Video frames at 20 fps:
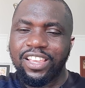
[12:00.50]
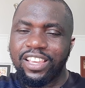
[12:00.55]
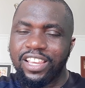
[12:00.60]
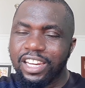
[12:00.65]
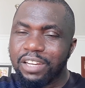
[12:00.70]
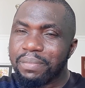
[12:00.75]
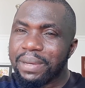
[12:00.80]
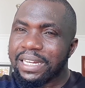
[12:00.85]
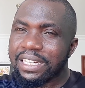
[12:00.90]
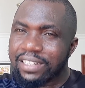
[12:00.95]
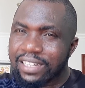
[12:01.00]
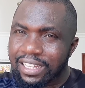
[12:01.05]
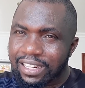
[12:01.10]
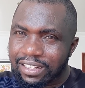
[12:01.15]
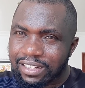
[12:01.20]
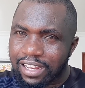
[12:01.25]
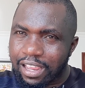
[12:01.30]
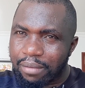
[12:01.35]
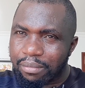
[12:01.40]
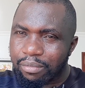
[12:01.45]
it might take
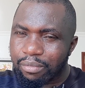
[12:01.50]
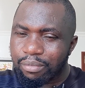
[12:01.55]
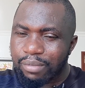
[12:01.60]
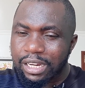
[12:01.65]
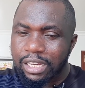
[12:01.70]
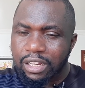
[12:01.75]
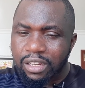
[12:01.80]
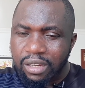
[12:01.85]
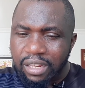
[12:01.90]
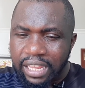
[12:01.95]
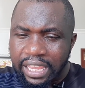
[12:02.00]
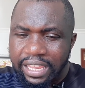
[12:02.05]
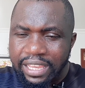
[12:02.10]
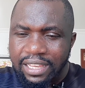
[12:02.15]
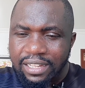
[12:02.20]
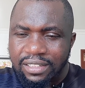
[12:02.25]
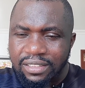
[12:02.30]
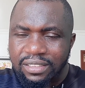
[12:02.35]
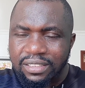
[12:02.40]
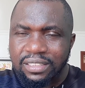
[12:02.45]
time, but
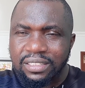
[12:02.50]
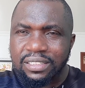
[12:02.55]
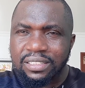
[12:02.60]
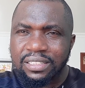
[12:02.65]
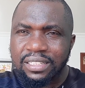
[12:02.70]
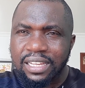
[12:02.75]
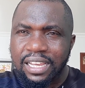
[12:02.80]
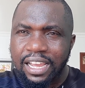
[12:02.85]
Kenyans